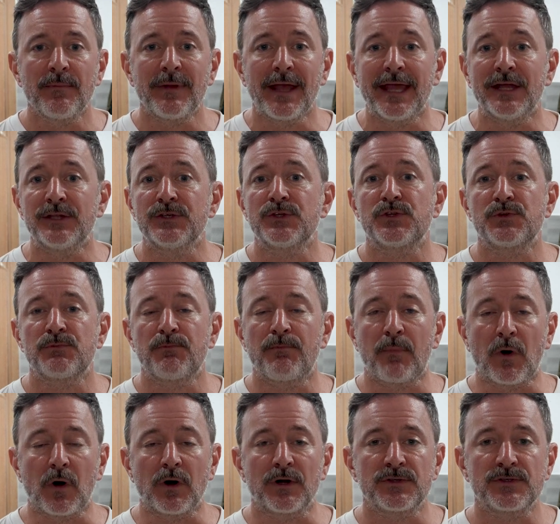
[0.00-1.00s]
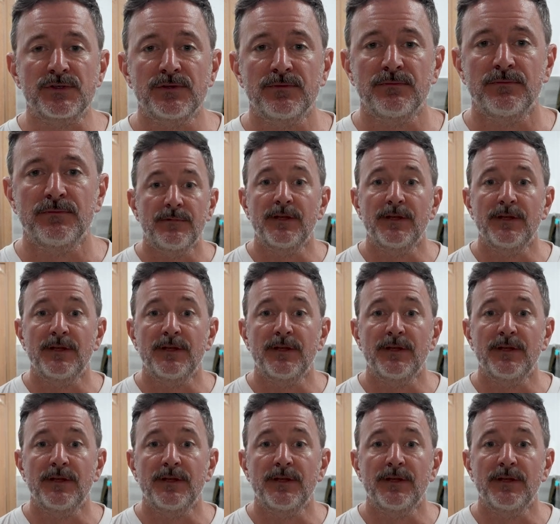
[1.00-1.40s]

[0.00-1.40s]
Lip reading: and Sparks.